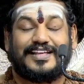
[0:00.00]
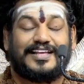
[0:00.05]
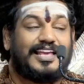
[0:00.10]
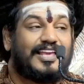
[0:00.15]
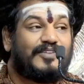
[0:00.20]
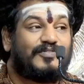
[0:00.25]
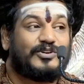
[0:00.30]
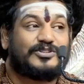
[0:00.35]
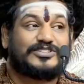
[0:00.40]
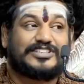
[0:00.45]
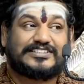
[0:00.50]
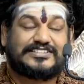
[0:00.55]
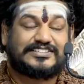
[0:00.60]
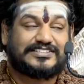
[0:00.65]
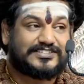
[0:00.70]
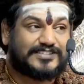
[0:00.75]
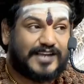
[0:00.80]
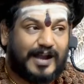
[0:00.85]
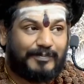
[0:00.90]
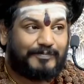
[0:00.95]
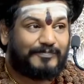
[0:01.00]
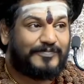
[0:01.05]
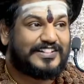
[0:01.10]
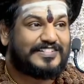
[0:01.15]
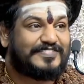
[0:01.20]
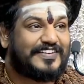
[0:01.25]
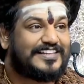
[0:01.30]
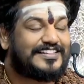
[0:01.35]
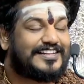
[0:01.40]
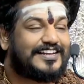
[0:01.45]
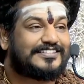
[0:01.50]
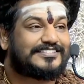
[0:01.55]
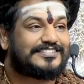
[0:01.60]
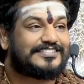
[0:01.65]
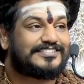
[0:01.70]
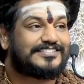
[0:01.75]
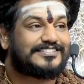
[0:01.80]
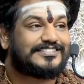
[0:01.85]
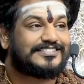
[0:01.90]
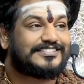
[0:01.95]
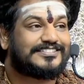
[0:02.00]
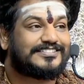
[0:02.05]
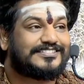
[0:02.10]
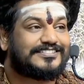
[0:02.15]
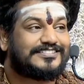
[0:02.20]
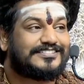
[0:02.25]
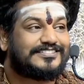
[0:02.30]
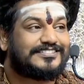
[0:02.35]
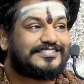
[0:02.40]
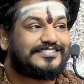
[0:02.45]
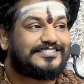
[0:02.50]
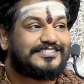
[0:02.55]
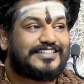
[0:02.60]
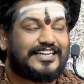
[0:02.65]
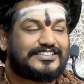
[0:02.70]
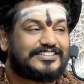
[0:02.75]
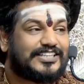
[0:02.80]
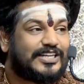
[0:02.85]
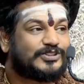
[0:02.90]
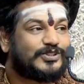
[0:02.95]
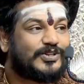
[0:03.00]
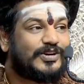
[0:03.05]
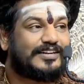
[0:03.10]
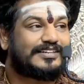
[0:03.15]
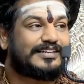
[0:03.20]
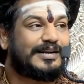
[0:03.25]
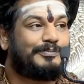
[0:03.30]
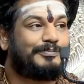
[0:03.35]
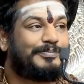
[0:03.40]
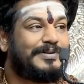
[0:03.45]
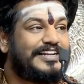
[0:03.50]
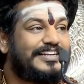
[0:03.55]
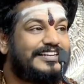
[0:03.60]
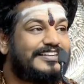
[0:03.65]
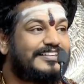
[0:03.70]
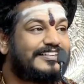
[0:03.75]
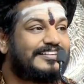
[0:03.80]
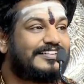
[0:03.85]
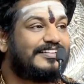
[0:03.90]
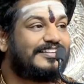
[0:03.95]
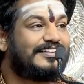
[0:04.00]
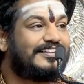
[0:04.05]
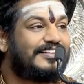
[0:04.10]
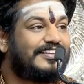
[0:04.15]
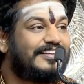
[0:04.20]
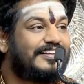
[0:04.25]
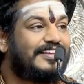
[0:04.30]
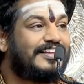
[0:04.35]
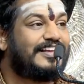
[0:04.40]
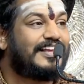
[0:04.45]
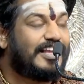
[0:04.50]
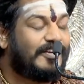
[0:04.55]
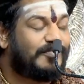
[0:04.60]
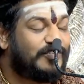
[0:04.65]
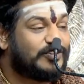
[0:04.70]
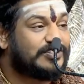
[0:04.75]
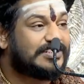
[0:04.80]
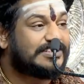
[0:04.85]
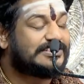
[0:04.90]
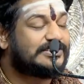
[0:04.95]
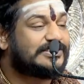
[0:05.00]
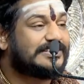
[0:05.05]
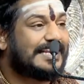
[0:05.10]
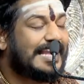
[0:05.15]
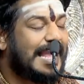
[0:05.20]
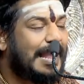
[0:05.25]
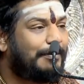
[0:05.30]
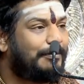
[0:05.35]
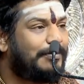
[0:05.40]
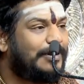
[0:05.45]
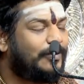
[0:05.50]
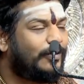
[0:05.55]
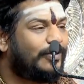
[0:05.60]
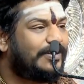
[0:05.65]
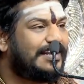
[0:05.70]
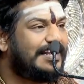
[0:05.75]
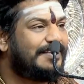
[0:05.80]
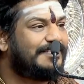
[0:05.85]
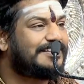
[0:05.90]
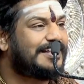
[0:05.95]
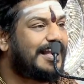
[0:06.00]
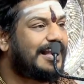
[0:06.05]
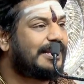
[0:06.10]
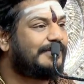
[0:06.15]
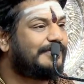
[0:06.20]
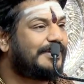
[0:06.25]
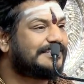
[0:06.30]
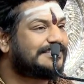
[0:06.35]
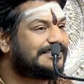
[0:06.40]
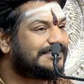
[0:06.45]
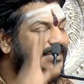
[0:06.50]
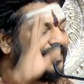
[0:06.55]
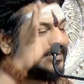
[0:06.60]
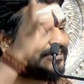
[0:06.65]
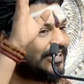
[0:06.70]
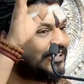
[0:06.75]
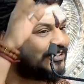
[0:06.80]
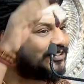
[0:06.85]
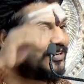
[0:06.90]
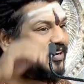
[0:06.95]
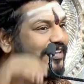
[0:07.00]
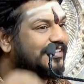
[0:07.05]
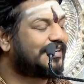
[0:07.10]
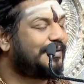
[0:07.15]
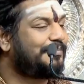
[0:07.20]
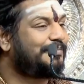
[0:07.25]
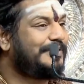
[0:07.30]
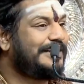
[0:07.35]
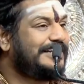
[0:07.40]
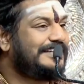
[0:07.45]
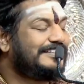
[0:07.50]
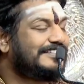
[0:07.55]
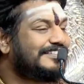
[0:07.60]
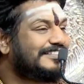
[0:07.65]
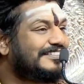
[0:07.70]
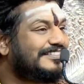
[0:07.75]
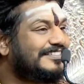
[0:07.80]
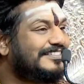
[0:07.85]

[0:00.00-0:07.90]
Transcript: If you just stop with Vedas, that's also not complete. If you just gamble only with Agamas, that is also not complete.